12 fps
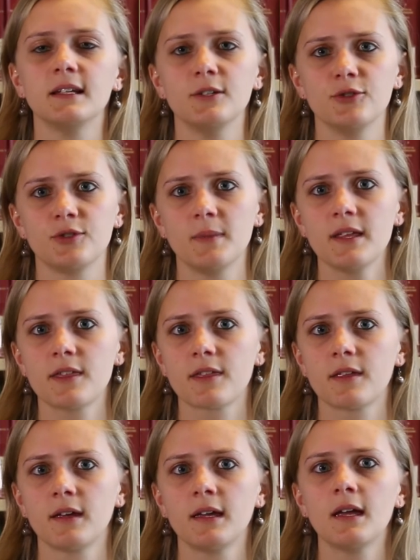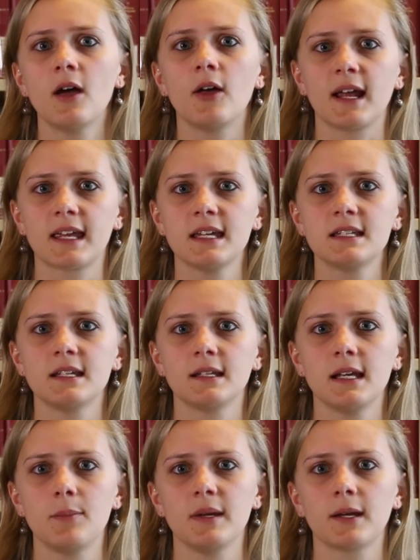deluge myth, an Akkadian
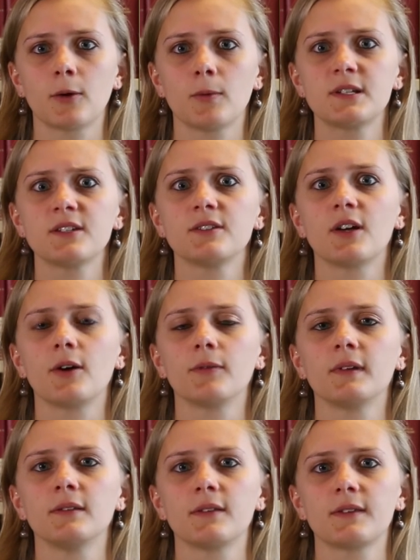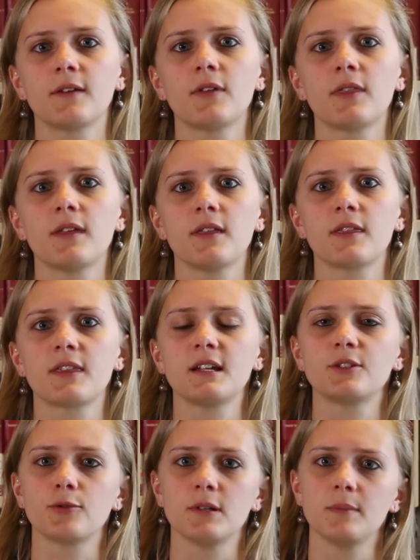epic written down in the 17th
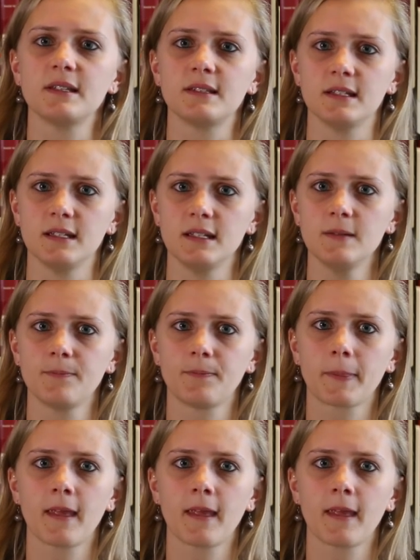century BCE,